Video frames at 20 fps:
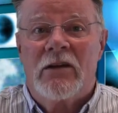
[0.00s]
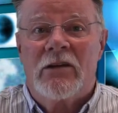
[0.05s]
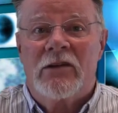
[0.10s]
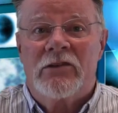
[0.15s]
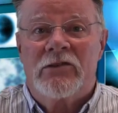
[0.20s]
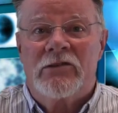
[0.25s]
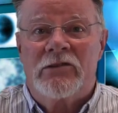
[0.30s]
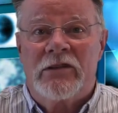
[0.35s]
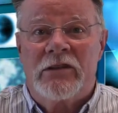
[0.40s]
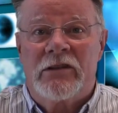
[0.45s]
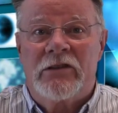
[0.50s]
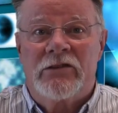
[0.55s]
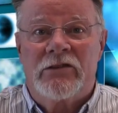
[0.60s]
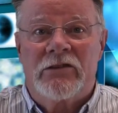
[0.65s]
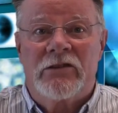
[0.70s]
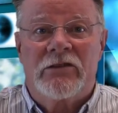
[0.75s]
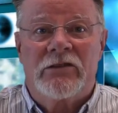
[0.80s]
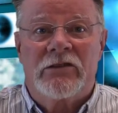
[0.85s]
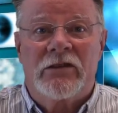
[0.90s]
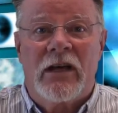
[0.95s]

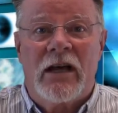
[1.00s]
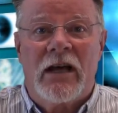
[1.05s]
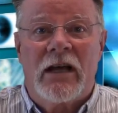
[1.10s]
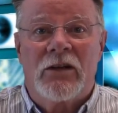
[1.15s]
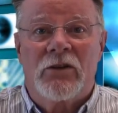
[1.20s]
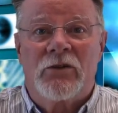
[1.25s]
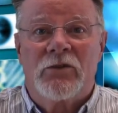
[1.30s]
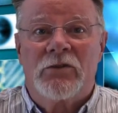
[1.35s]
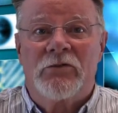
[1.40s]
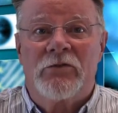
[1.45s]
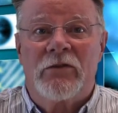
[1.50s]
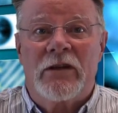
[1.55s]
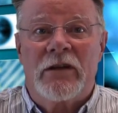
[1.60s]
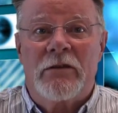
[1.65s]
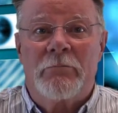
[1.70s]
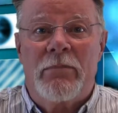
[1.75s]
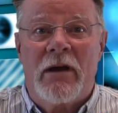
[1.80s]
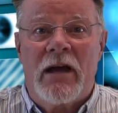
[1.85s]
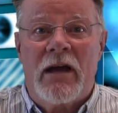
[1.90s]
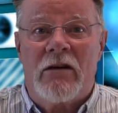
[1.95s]
Citizens are
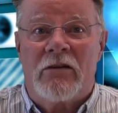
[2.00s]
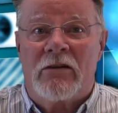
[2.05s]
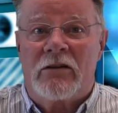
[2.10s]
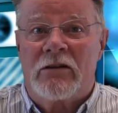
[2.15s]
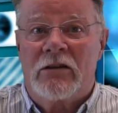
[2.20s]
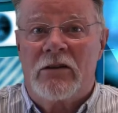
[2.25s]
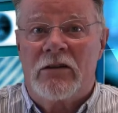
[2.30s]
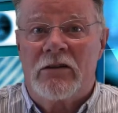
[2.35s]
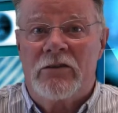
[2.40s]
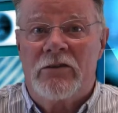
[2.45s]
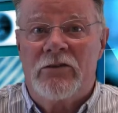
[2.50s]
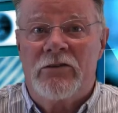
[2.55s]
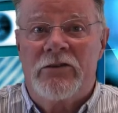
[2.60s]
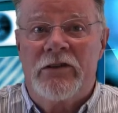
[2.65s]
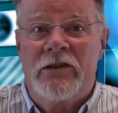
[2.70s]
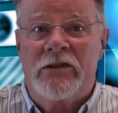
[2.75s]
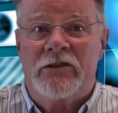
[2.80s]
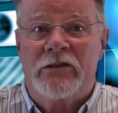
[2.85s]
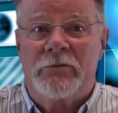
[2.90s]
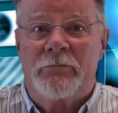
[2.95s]
lawfully bound to
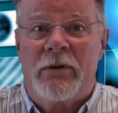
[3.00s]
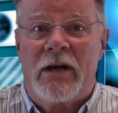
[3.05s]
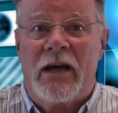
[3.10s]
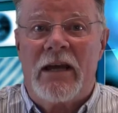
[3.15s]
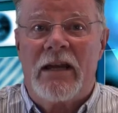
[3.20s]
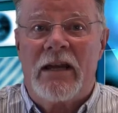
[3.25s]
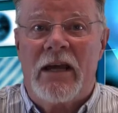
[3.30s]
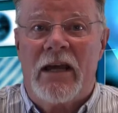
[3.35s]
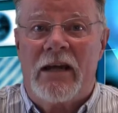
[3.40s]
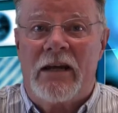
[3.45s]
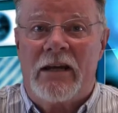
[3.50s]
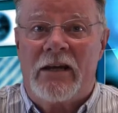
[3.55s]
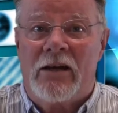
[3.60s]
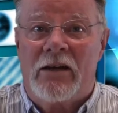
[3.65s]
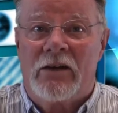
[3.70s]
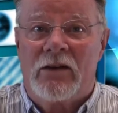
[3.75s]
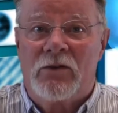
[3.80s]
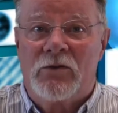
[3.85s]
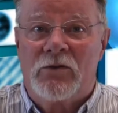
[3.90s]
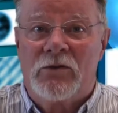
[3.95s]
disobey any
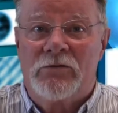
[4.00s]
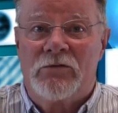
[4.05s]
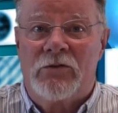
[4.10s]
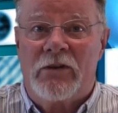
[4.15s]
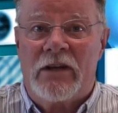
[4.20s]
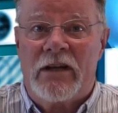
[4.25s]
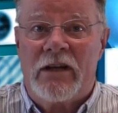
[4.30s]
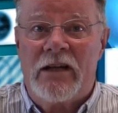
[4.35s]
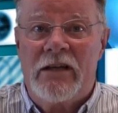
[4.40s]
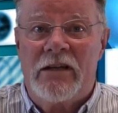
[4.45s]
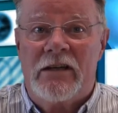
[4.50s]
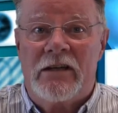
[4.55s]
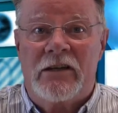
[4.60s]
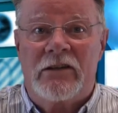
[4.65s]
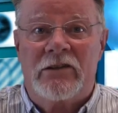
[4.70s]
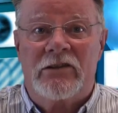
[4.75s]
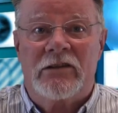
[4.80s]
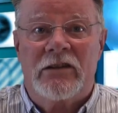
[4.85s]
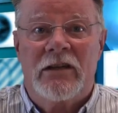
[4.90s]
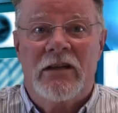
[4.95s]
unlawful
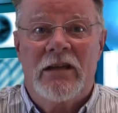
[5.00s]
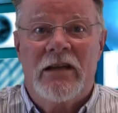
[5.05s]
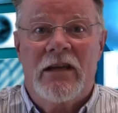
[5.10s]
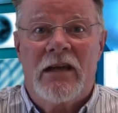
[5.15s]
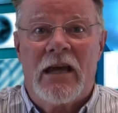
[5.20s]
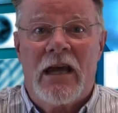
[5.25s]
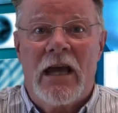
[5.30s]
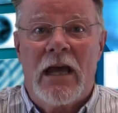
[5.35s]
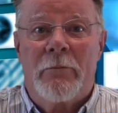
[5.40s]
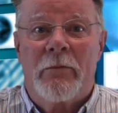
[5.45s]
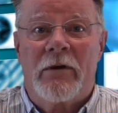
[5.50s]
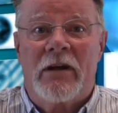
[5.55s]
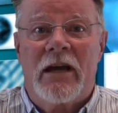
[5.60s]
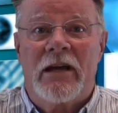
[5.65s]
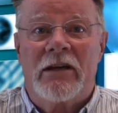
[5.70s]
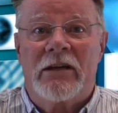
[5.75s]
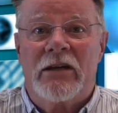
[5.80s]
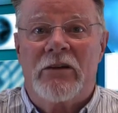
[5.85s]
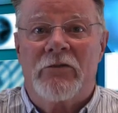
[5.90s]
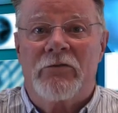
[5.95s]
edicts
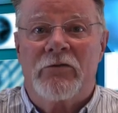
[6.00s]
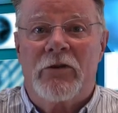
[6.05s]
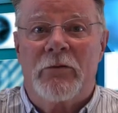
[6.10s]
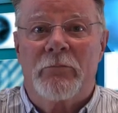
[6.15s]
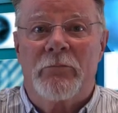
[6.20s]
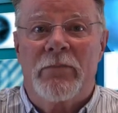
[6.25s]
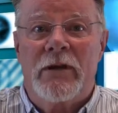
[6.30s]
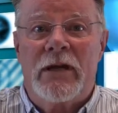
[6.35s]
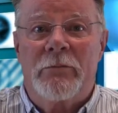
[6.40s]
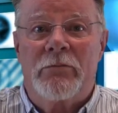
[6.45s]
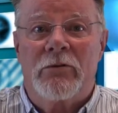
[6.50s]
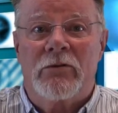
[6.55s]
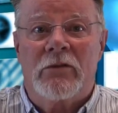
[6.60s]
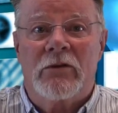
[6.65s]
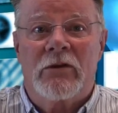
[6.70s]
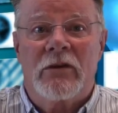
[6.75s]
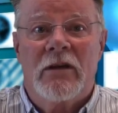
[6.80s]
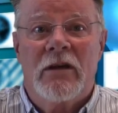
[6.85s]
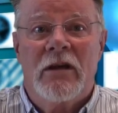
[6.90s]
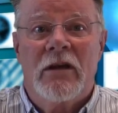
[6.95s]
emanating from
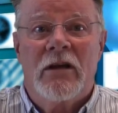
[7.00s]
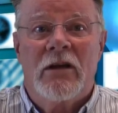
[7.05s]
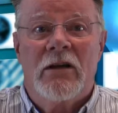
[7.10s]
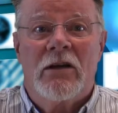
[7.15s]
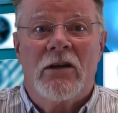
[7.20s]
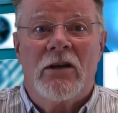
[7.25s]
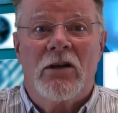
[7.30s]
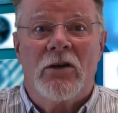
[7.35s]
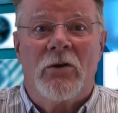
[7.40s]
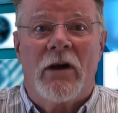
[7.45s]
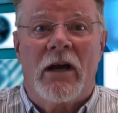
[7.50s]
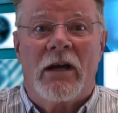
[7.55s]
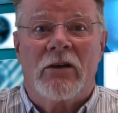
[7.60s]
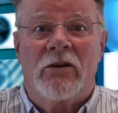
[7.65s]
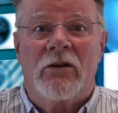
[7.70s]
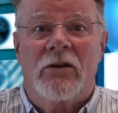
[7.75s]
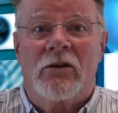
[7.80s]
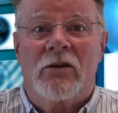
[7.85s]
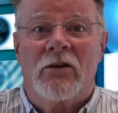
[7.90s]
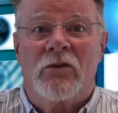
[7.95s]
people who are
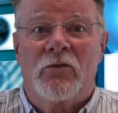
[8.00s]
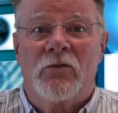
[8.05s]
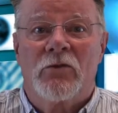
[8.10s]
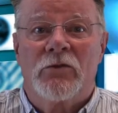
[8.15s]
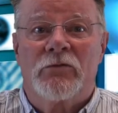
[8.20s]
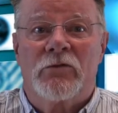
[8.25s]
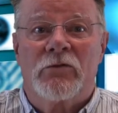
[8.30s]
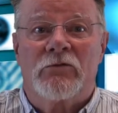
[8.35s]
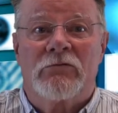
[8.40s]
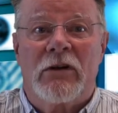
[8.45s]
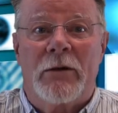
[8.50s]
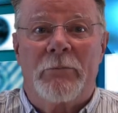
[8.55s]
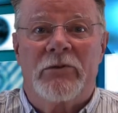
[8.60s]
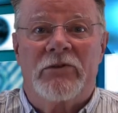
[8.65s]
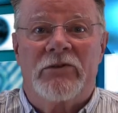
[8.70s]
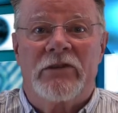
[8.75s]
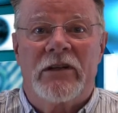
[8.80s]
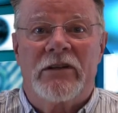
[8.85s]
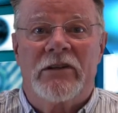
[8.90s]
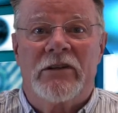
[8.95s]
not lawful
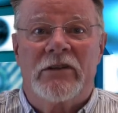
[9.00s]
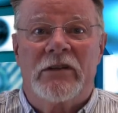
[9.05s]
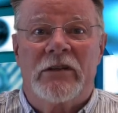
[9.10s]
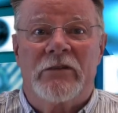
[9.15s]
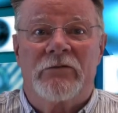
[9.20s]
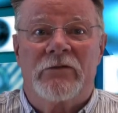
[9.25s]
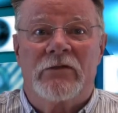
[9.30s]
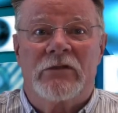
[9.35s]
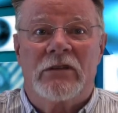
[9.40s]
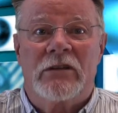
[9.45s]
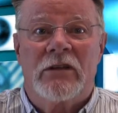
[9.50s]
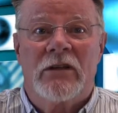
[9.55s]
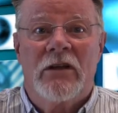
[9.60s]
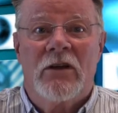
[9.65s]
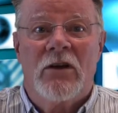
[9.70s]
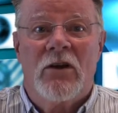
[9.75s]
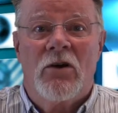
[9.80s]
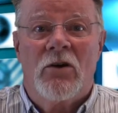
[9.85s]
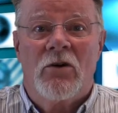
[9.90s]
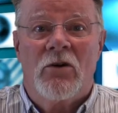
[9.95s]
representatives
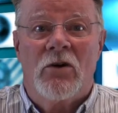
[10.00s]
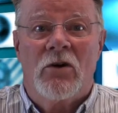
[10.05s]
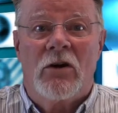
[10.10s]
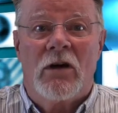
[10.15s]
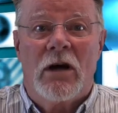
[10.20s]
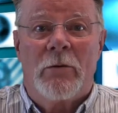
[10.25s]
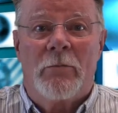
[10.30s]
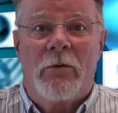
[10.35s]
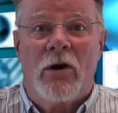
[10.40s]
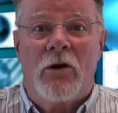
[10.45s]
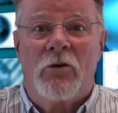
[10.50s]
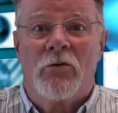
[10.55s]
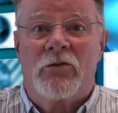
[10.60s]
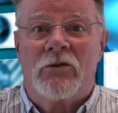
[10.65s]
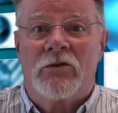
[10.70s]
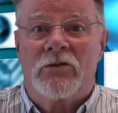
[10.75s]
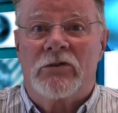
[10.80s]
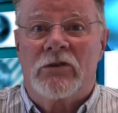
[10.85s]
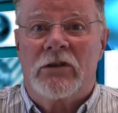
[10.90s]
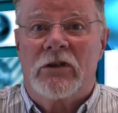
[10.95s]
or
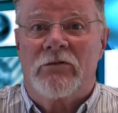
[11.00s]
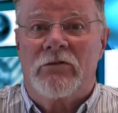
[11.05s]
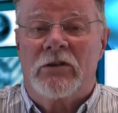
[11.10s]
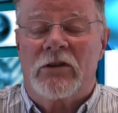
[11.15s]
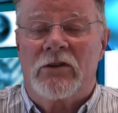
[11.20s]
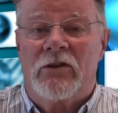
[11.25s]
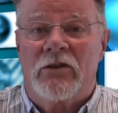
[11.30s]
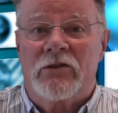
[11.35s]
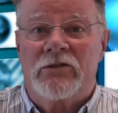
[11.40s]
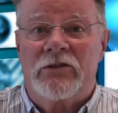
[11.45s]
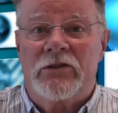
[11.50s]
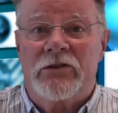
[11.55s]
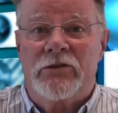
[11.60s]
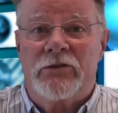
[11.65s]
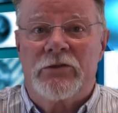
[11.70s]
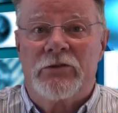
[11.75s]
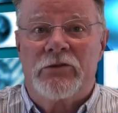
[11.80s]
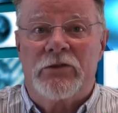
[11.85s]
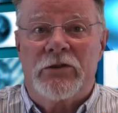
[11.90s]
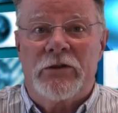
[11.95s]
upholders of the
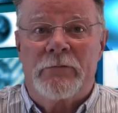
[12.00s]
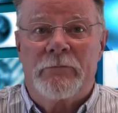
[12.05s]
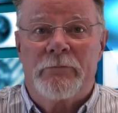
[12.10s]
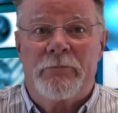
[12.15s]
Constitution.